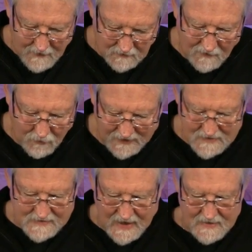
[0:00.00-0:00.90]
Love what it
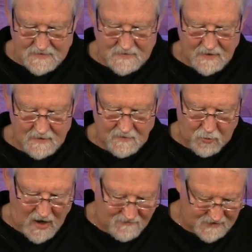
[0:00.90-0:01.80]
says in the
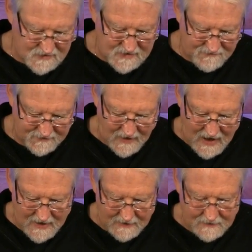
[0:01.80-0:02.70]
prophet
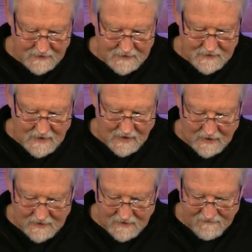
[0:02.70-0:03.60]
Zephaniah
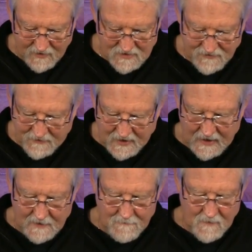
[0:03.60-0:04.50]
in verse
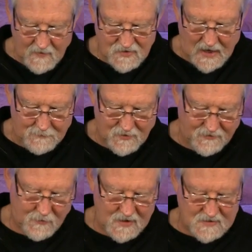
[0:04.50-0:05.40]
15, chapter 3.